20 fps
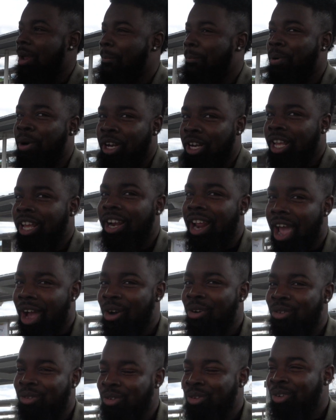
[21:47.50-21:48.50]
to pull it
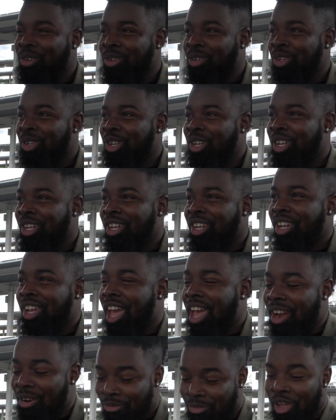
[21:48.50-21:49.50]
out
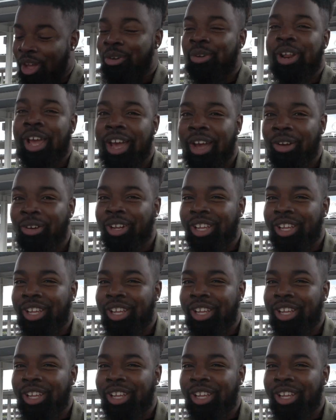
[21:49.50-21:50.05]
and it fell down.